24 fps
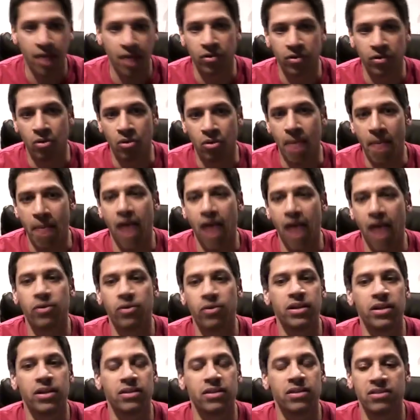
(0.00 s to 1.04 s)
there are no
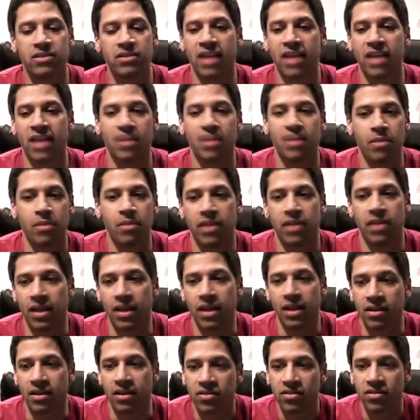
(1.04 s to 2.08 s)
batteries, that type of
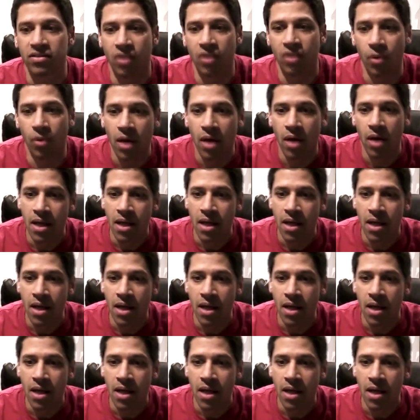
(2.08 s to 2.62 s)
thing. So